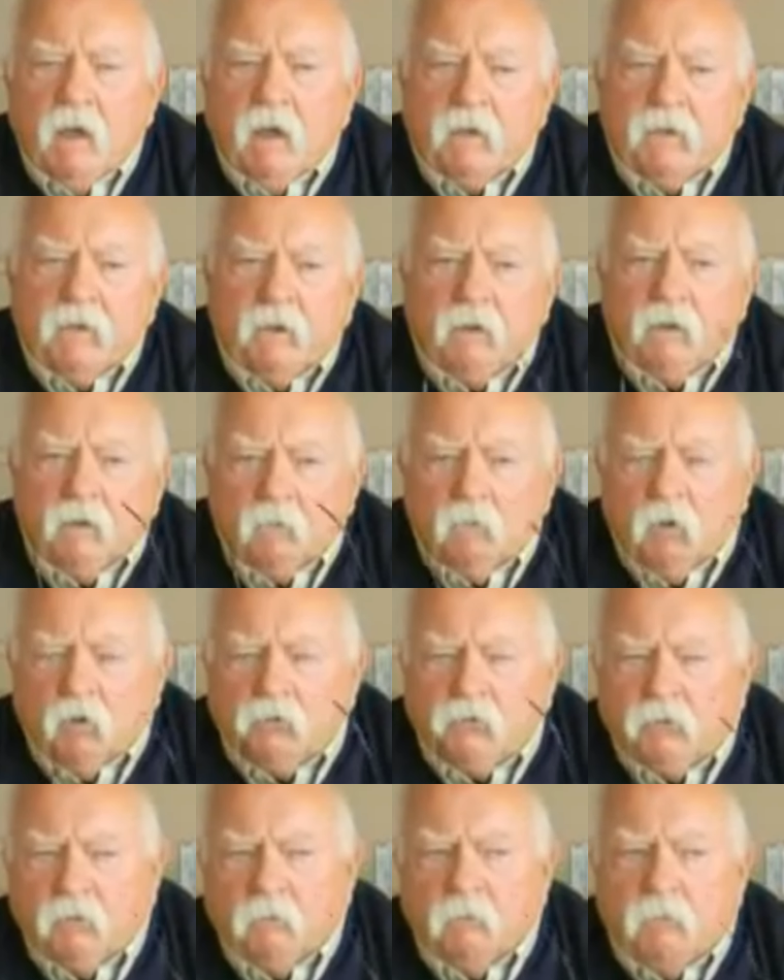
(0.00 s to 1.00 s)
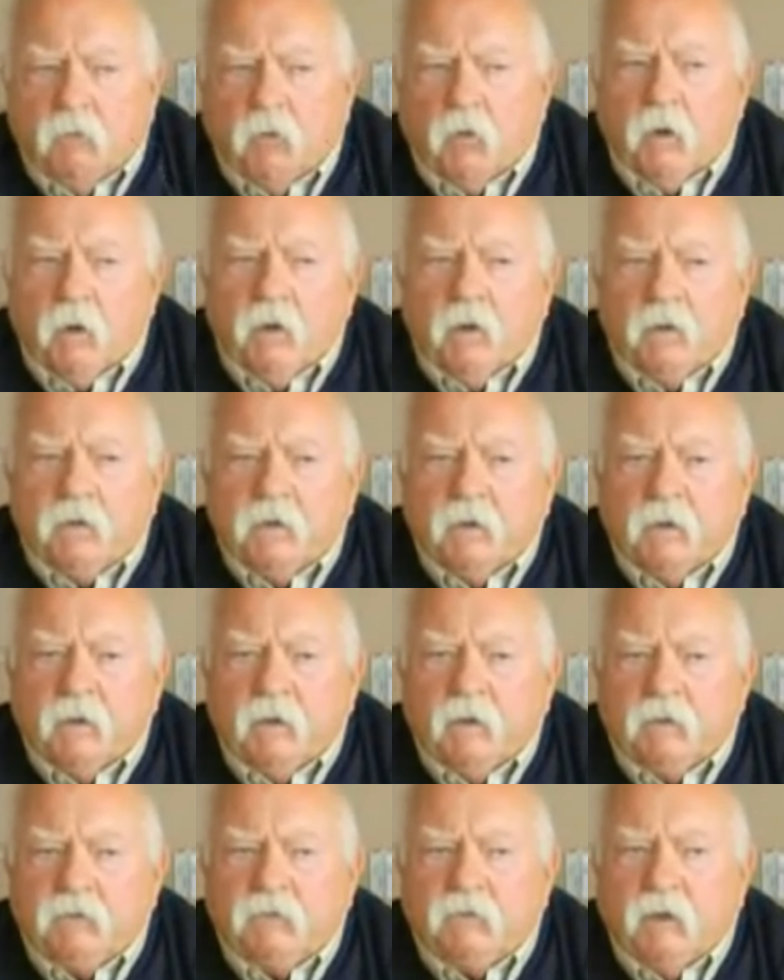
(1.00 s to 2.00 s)
And I think the most important
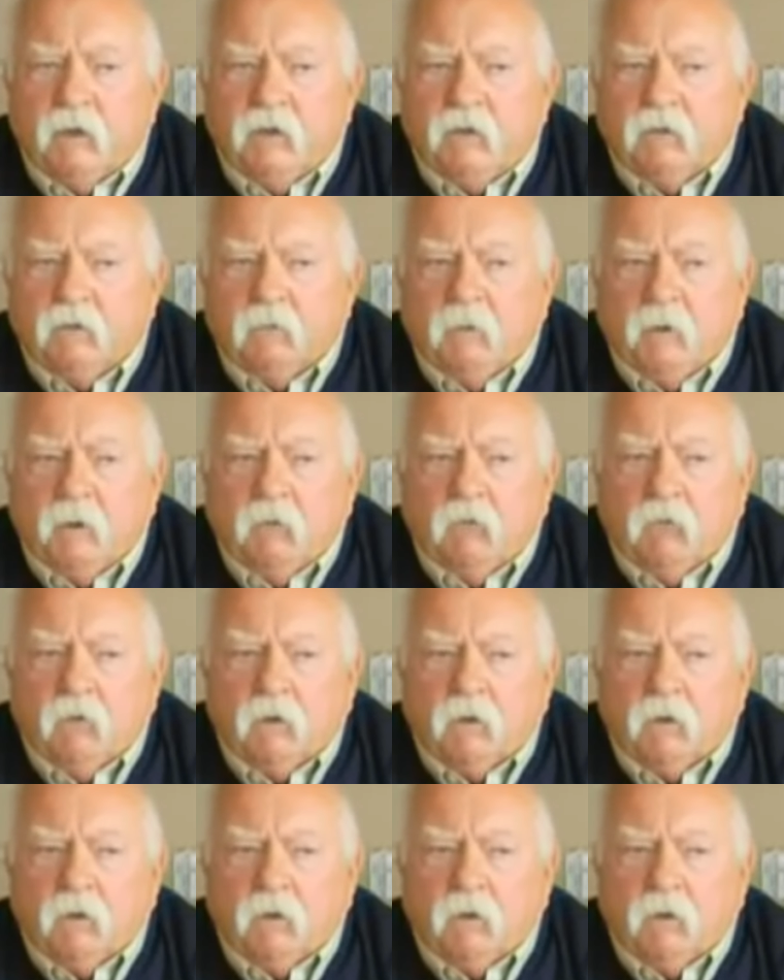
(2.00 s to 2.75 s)
thing he said to me